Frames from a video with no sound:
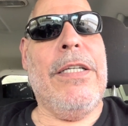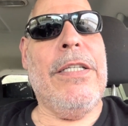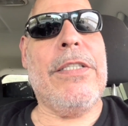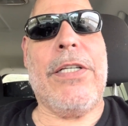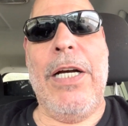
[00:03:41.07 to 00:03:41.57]

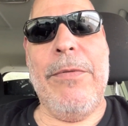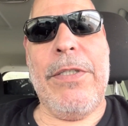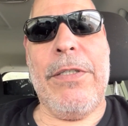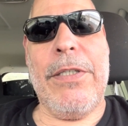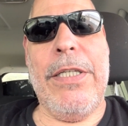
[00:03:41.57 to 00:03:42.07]
it's coming,
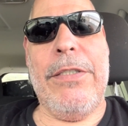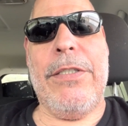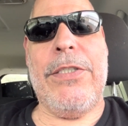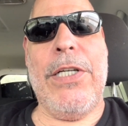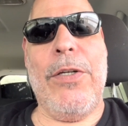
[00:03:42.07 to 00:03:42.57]
ladies
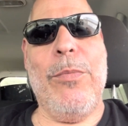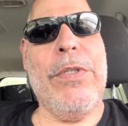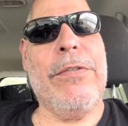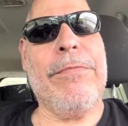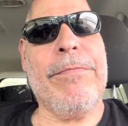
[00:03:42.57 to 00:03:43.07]
and
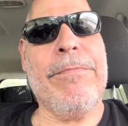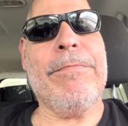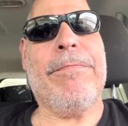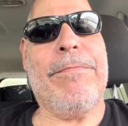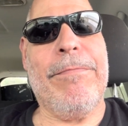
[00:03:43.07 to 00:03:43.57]
gentlemen.
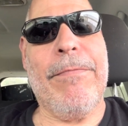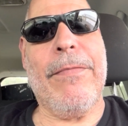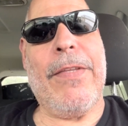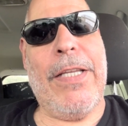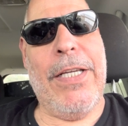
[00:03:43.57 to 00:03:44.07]

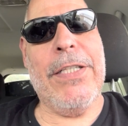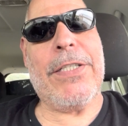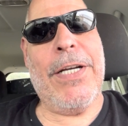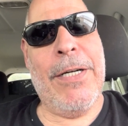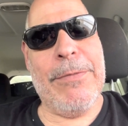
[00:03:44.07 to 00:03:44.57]
It's
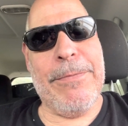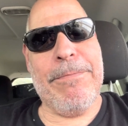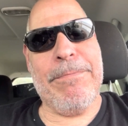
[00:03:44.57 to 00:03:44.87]
coming.